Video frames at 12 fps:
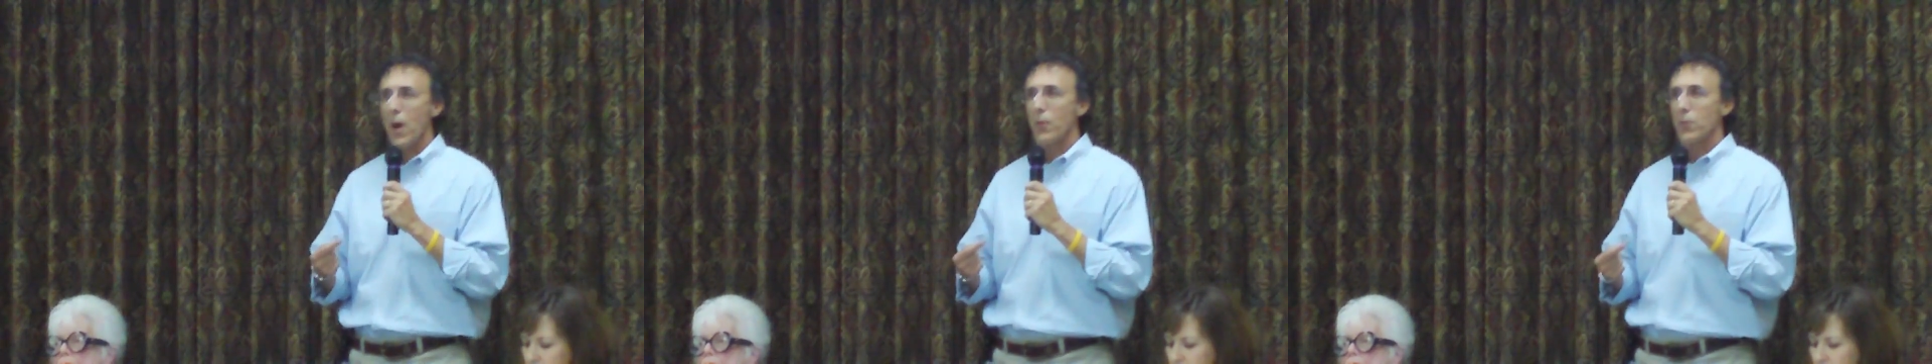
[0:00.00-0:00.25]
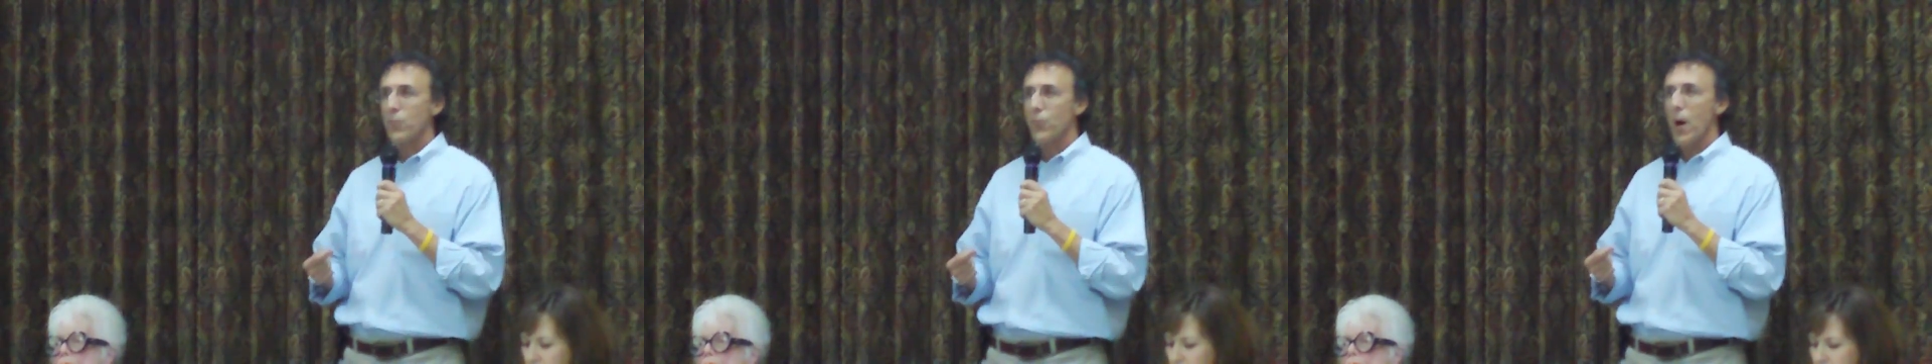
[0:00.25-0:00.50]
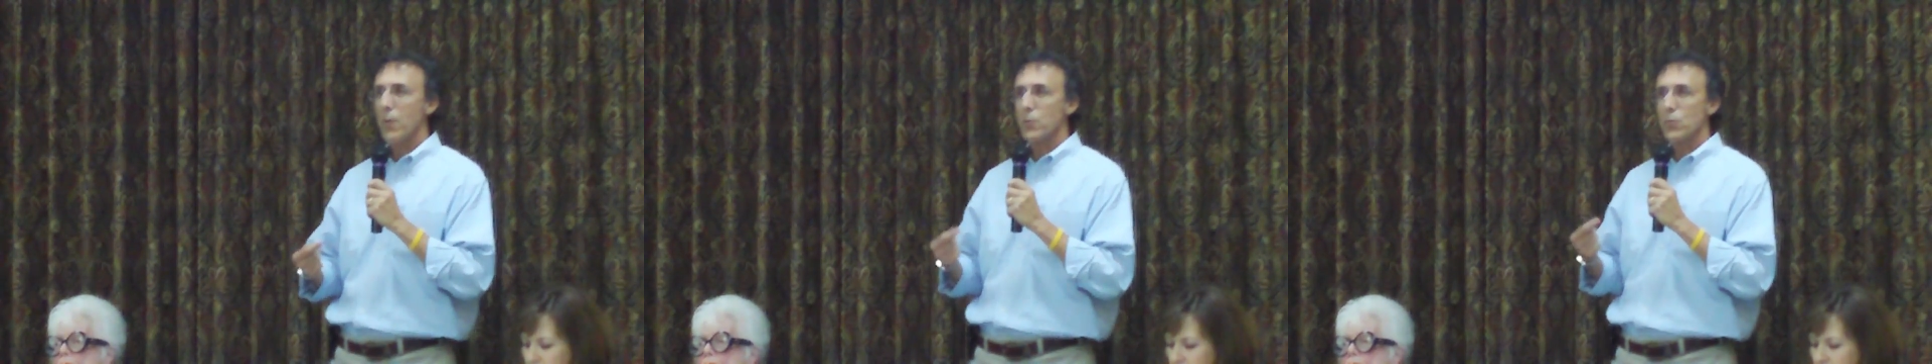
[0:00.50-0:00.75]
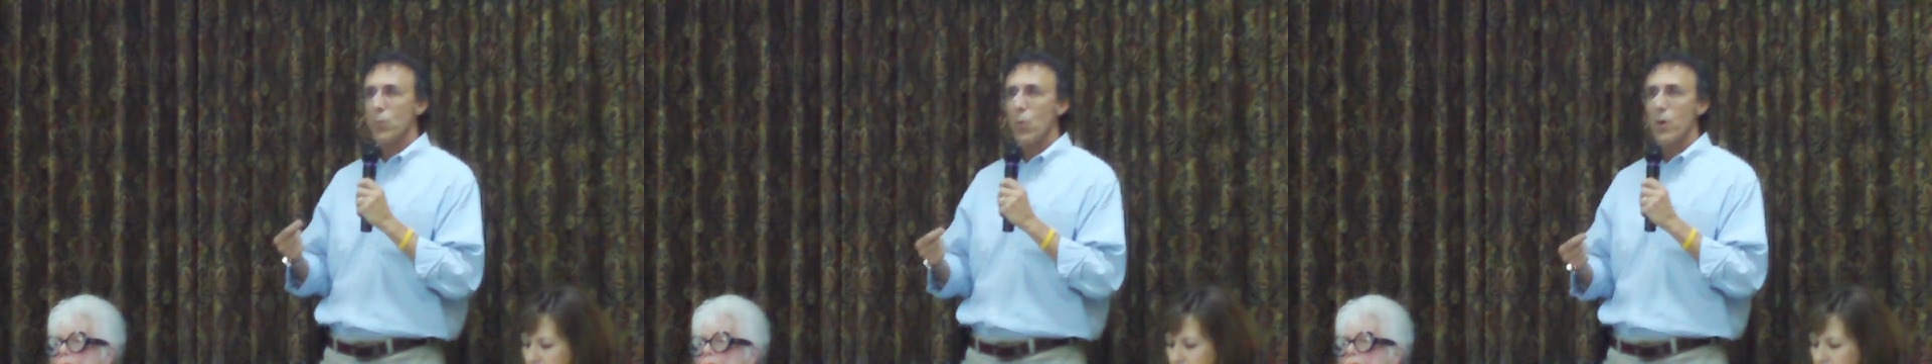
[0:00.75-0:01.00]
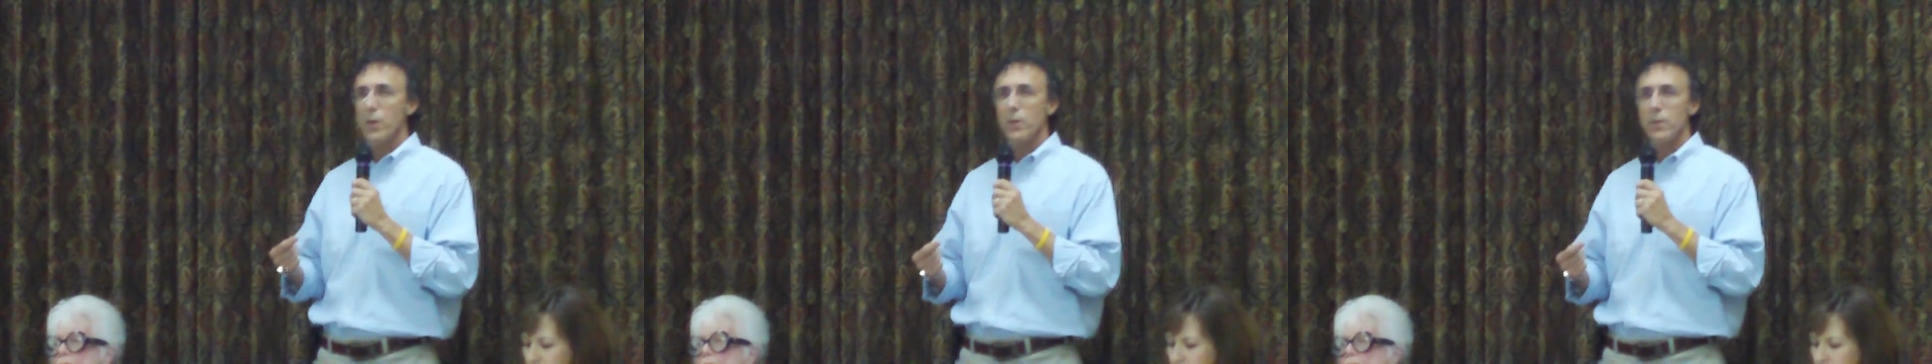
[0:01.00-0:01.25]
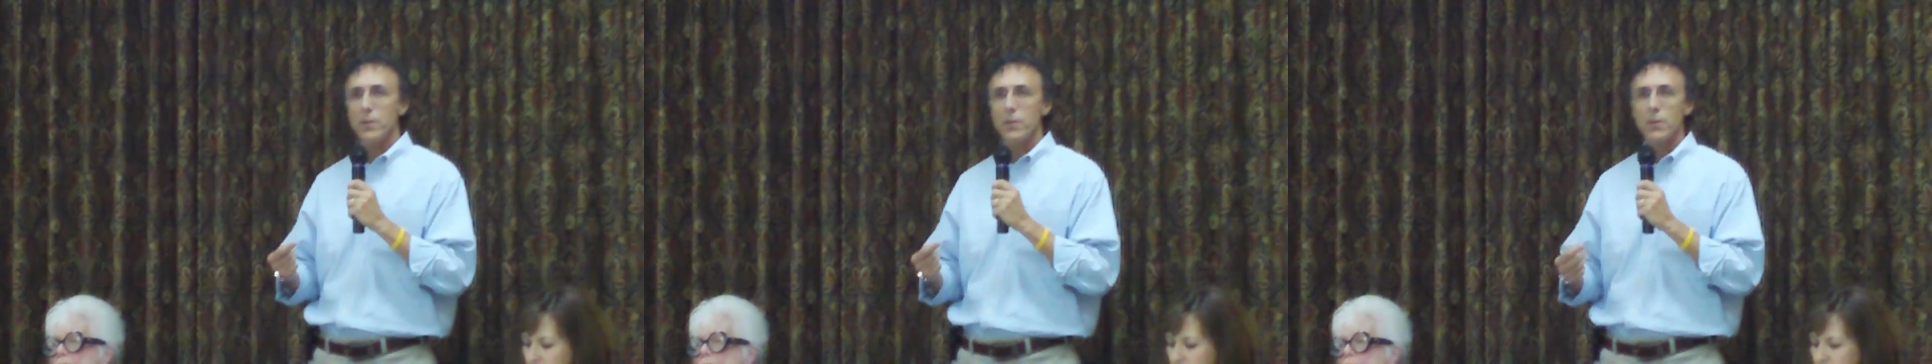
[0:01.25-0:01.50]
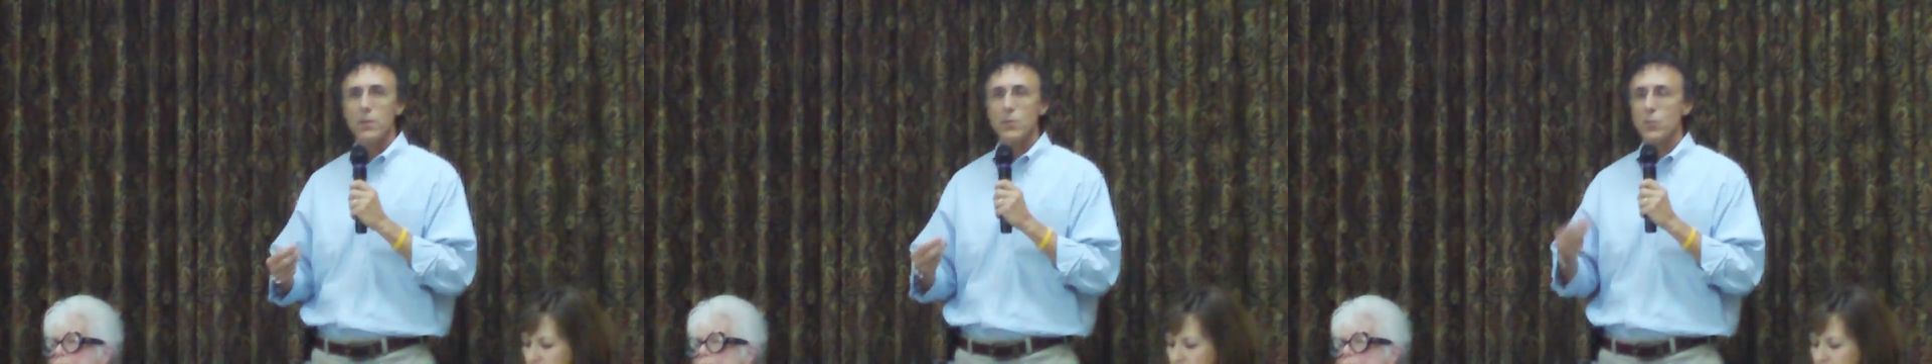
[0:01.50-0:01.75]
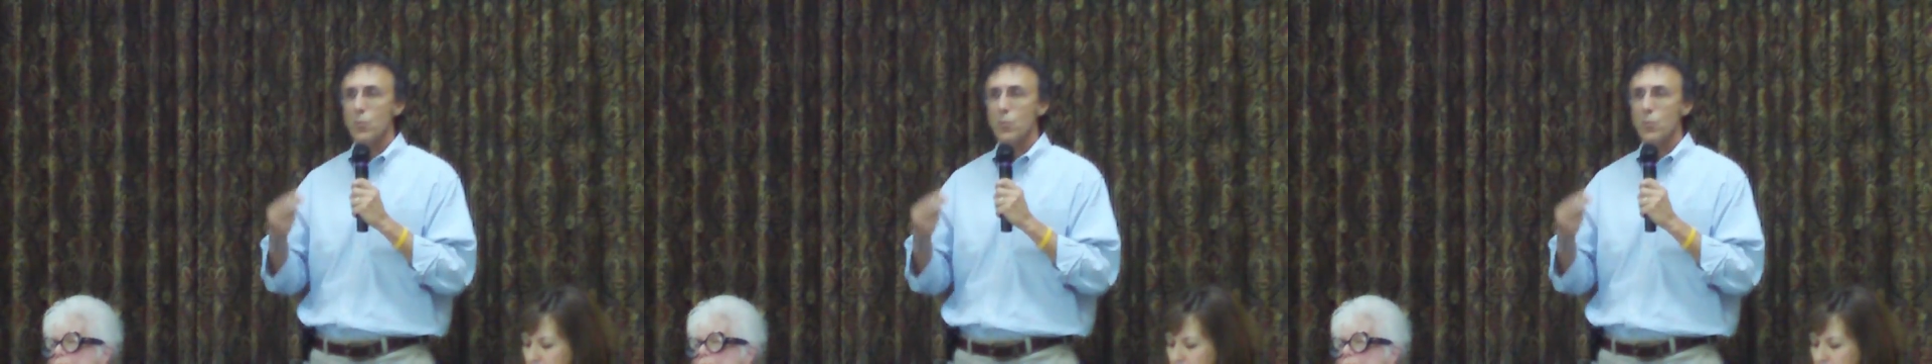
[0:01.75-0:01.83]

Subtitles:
founding fathers wanted